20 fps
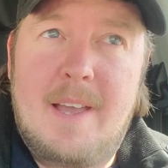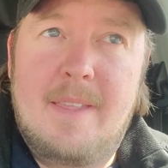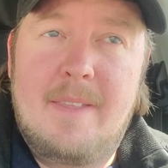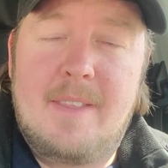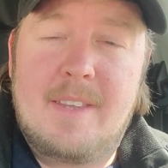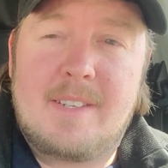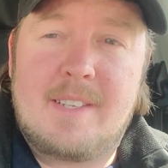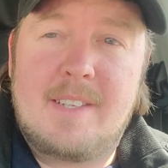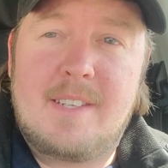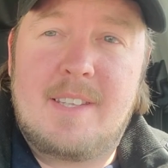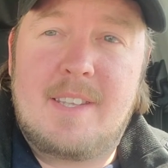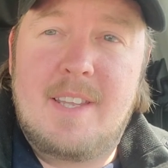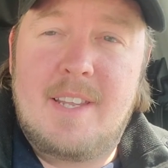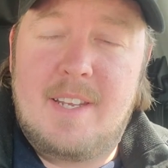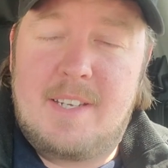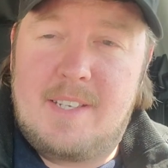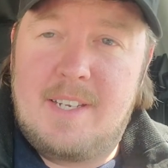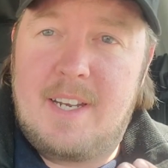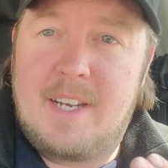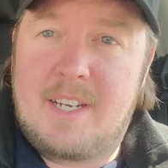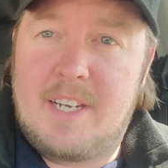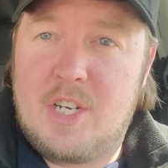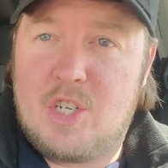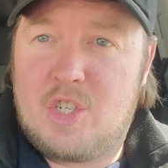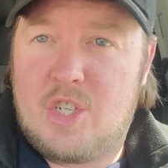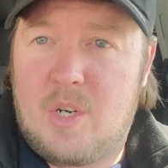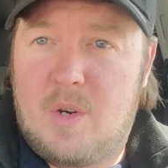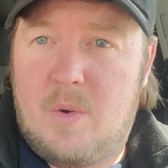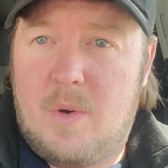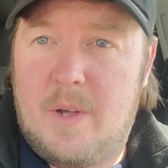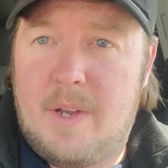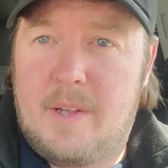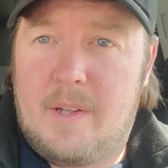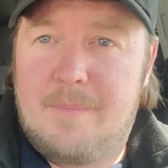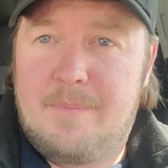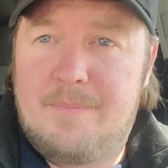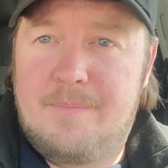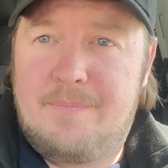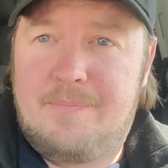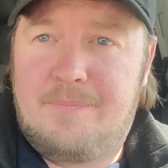It's an ignition coil.
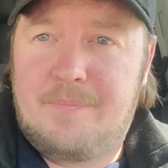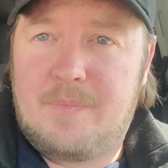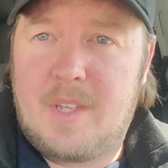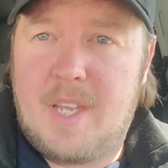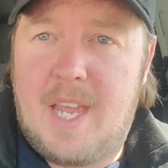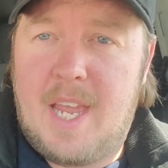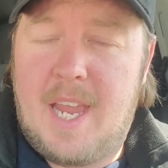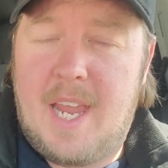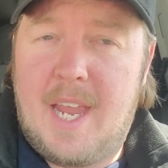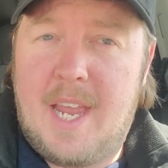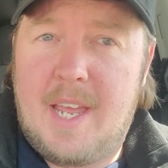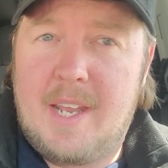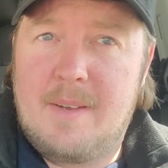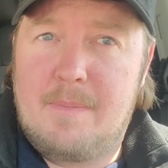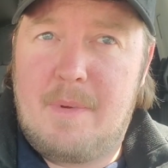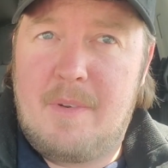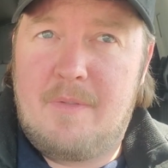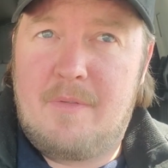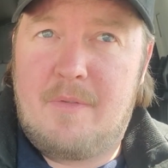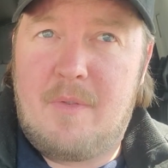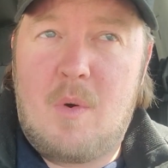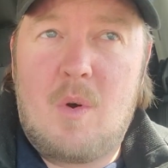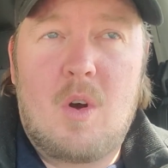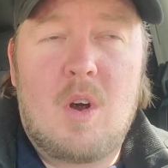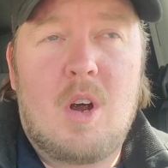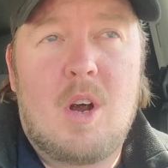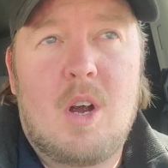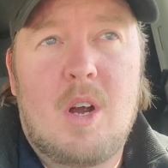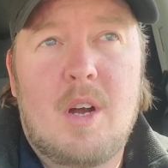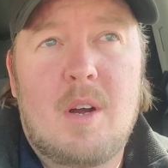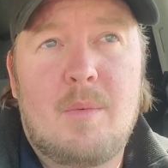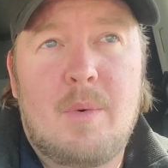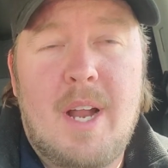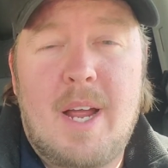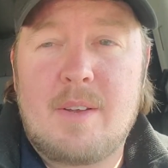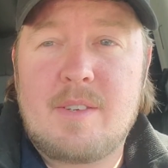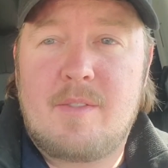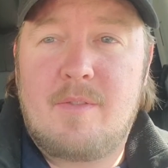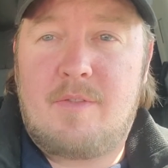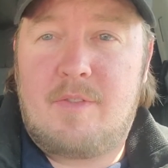And before, when I
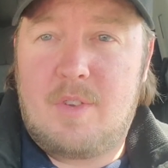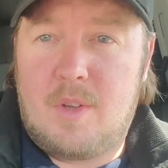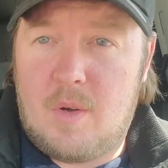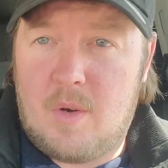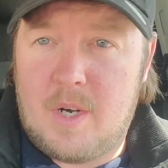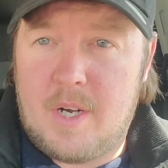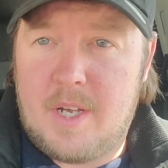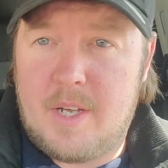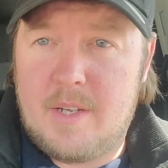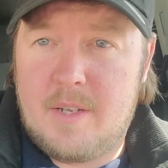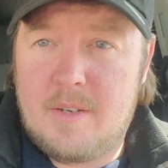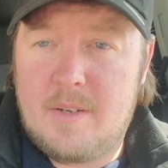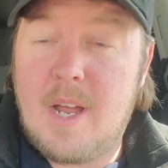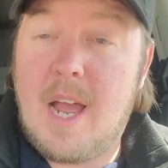was in Florida,